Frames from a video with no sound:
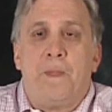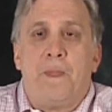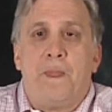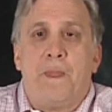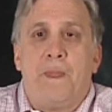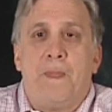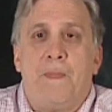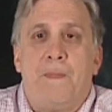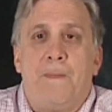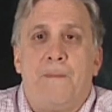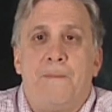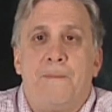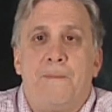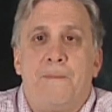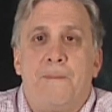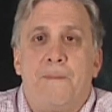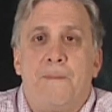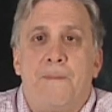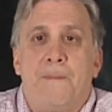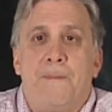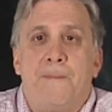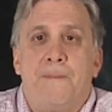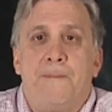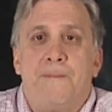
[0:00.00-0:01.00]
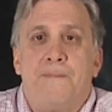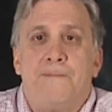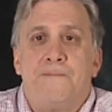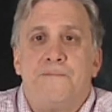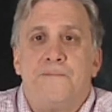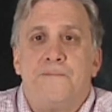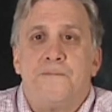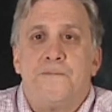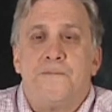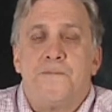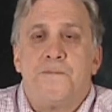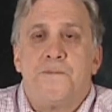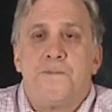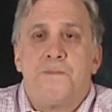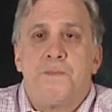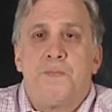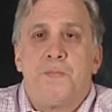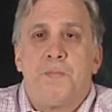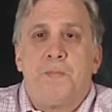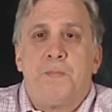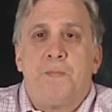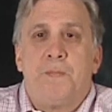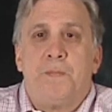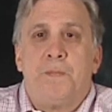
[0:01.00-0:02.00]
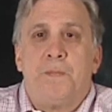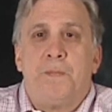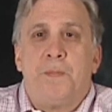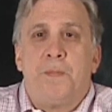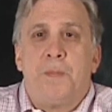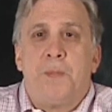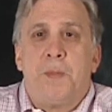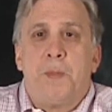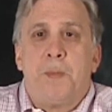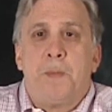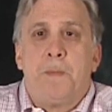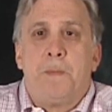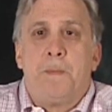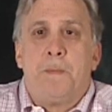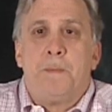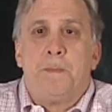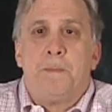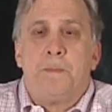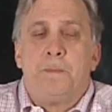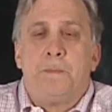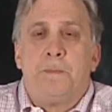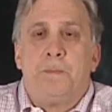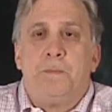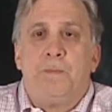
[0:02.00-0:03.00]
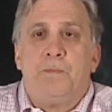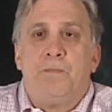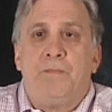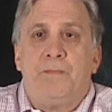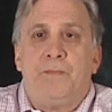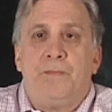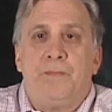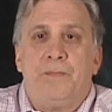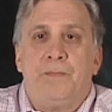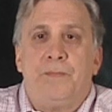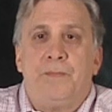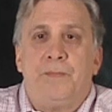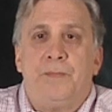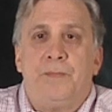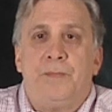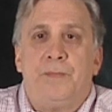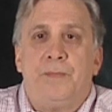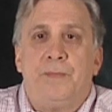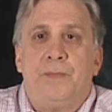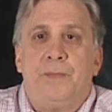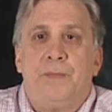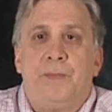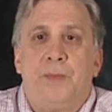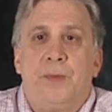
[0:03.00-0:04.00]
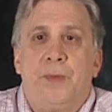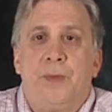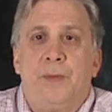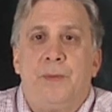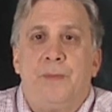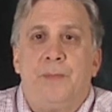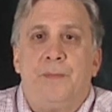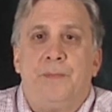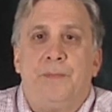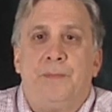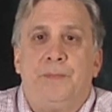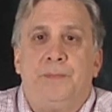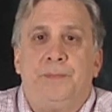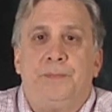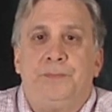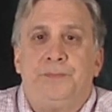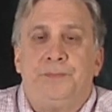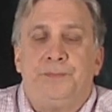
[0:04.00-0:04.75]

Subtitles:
It has been said that the Ringling Promoters laid the foundation for live event marketing